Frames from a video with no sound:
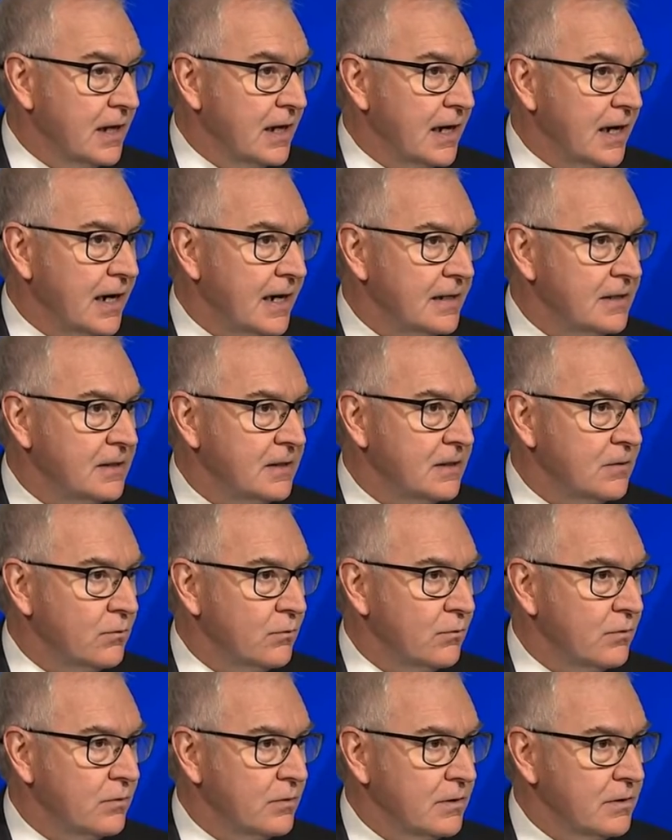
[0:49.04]
and
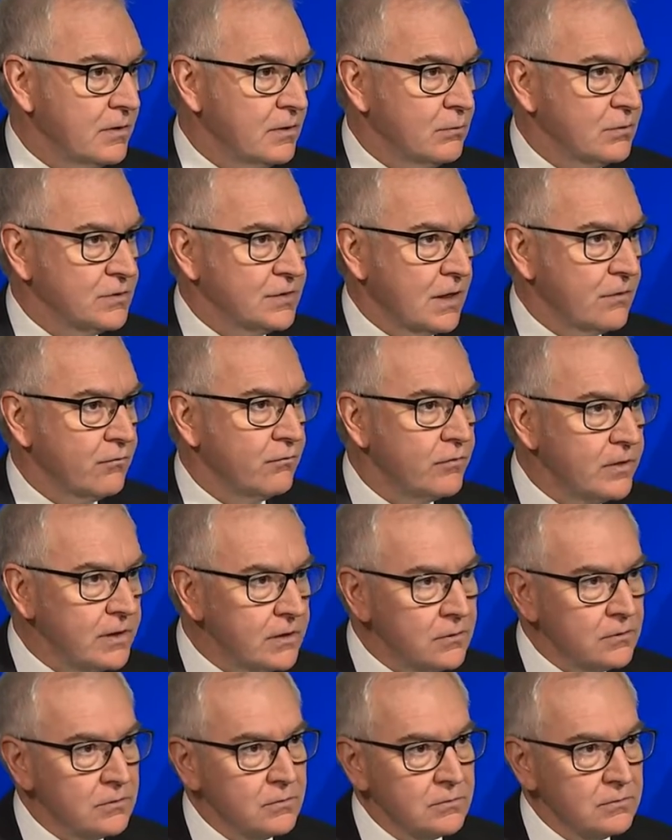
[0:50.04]
there was
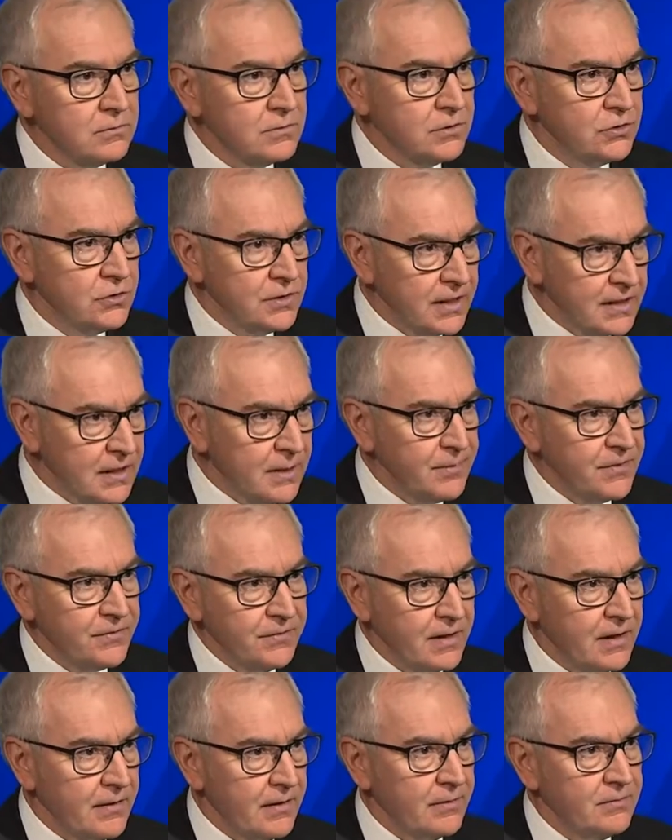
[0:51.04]
real
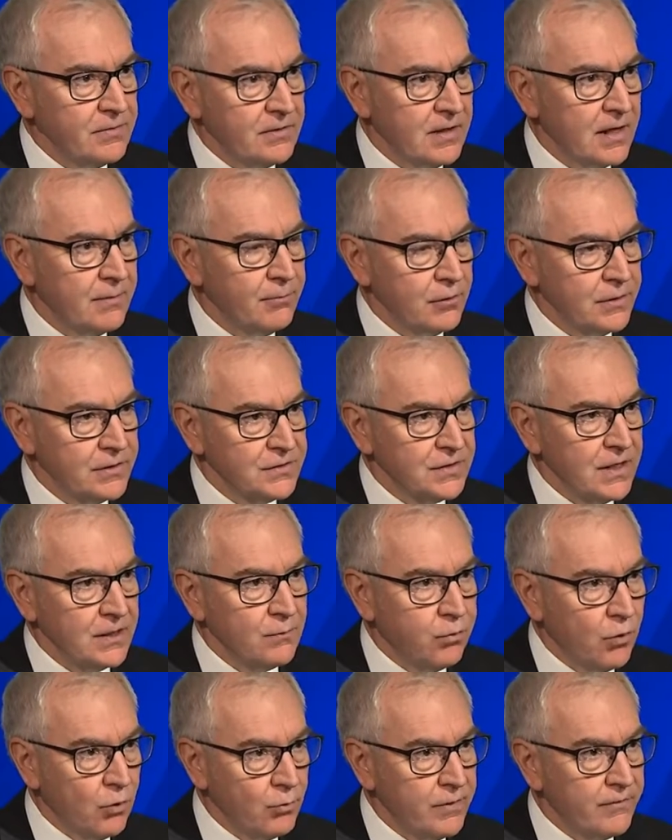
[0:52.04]
unanimity around the table that said
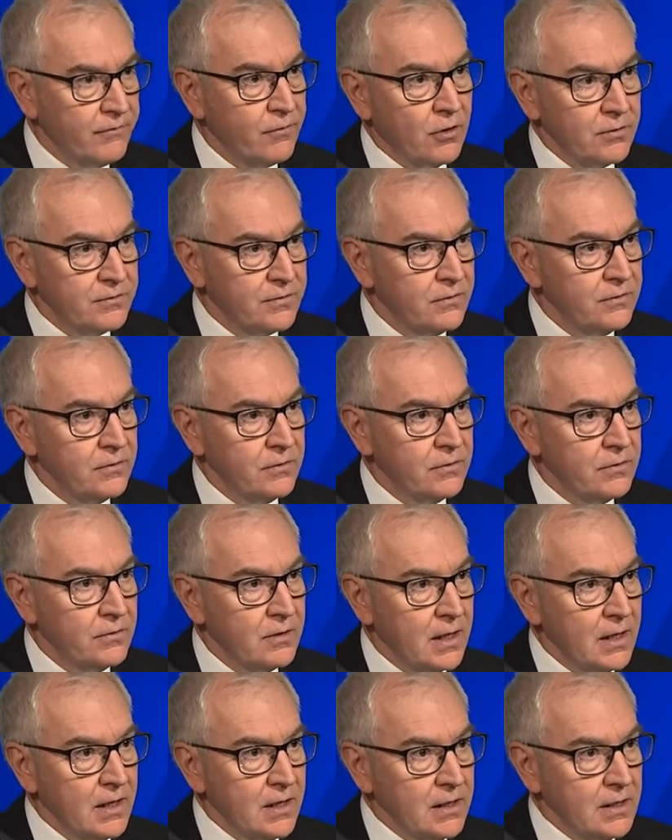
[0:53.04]
what we've got to do
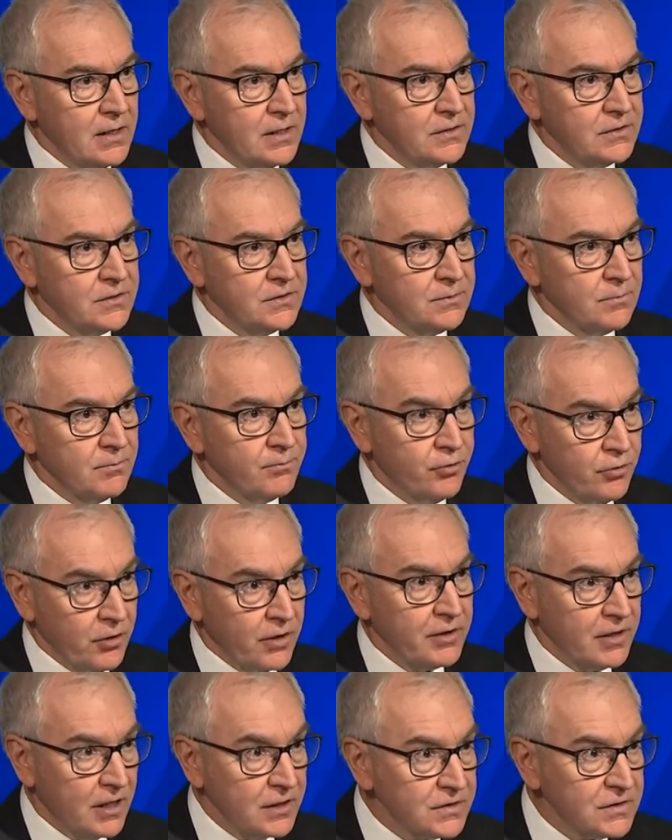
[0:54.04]
is put our
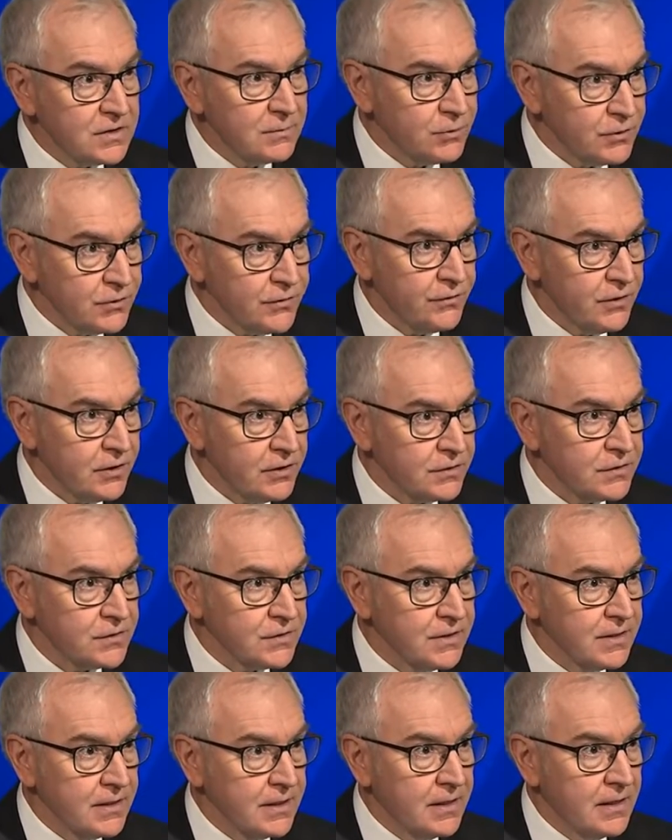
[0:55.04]
customers first,
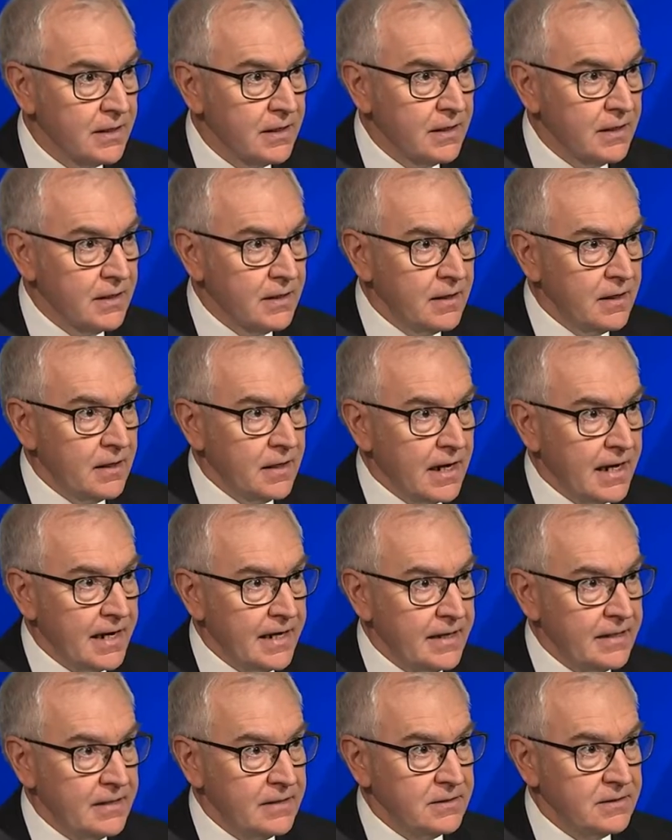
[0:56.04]

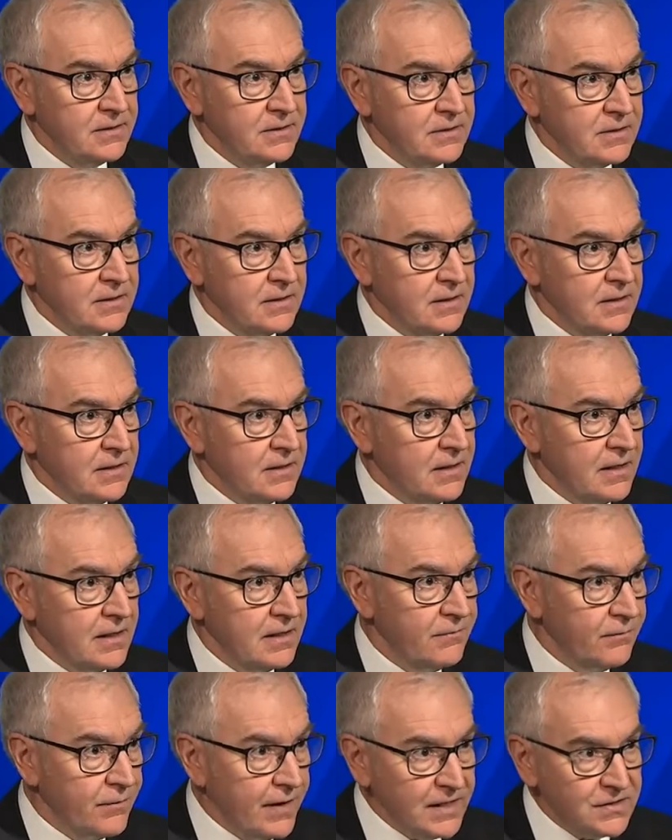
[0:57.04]
and
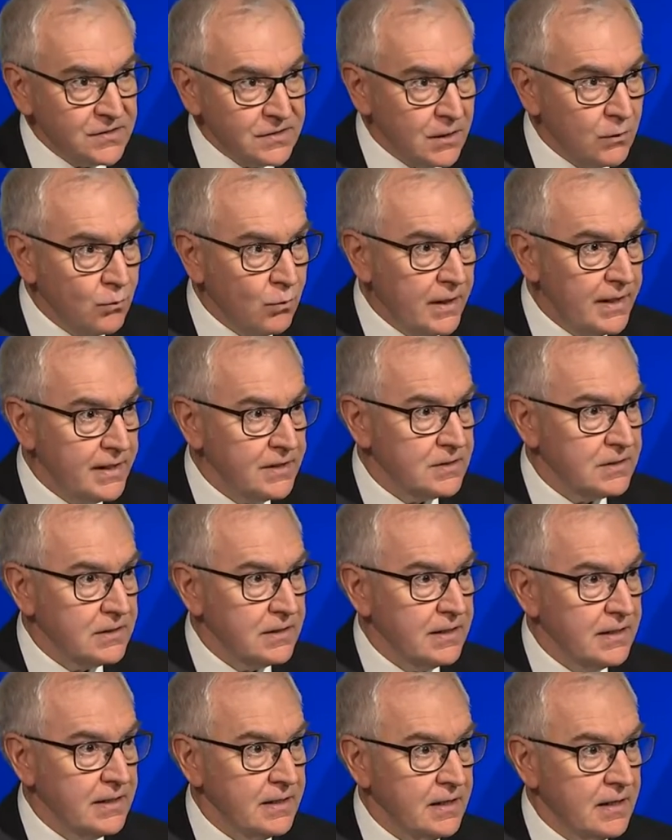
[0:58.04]
investing
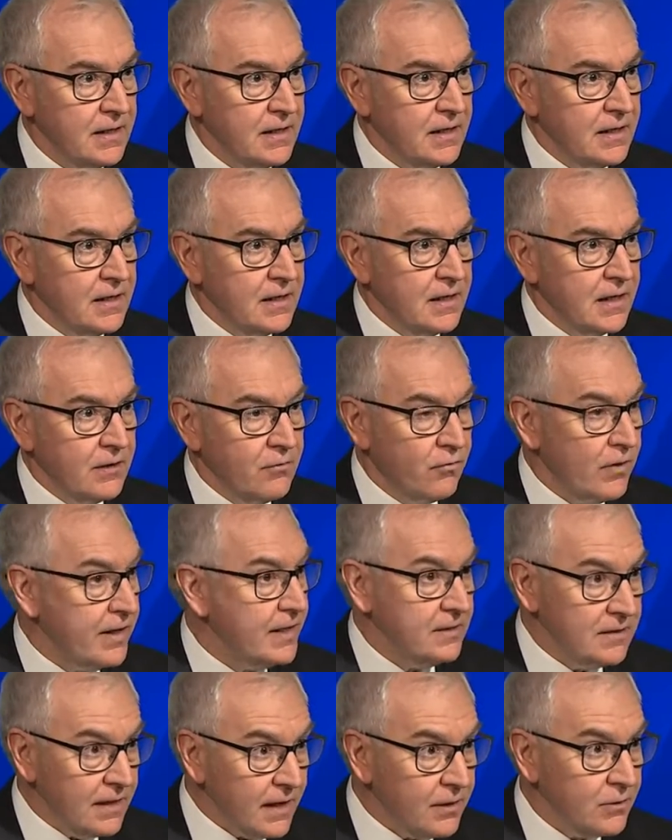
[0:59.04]
wisely right
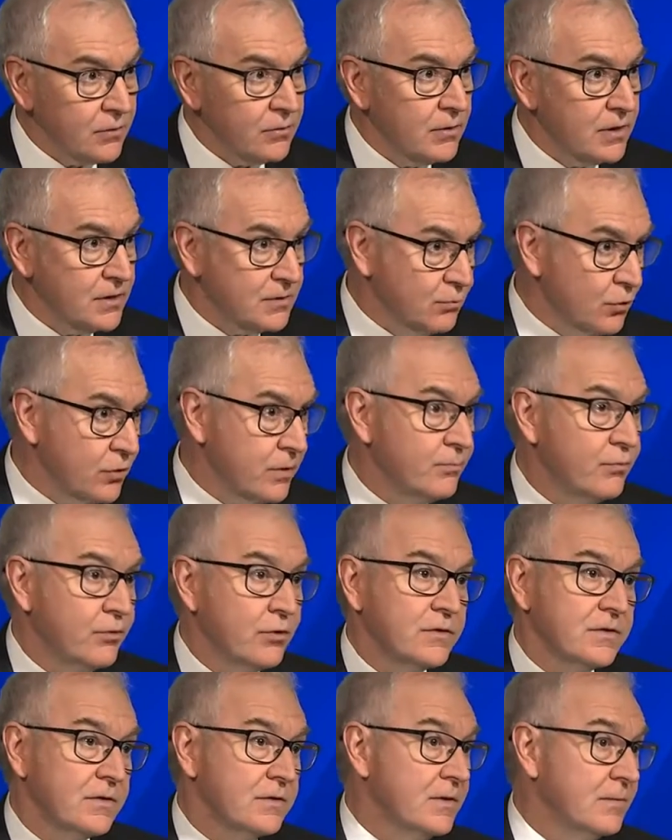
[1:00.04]
now is more
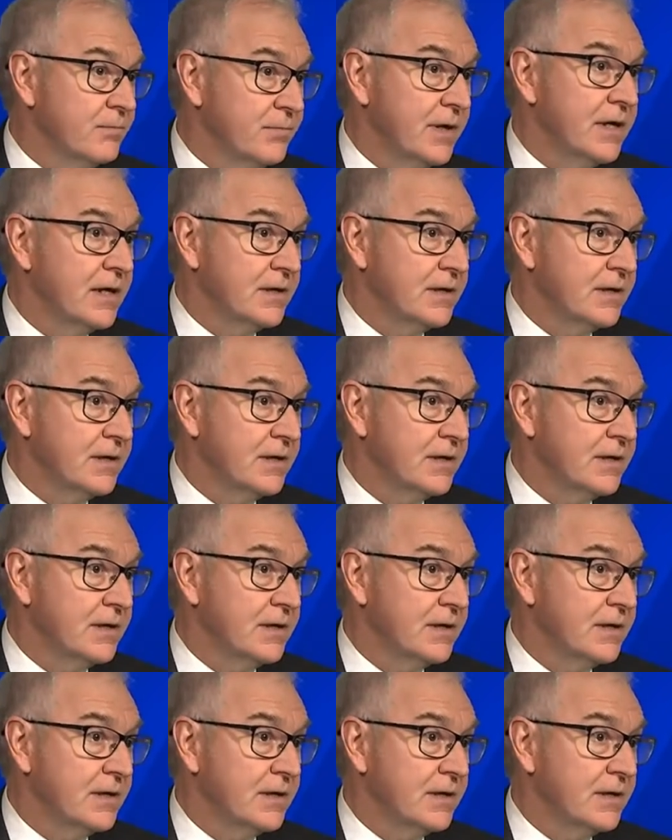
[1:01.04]
important than paying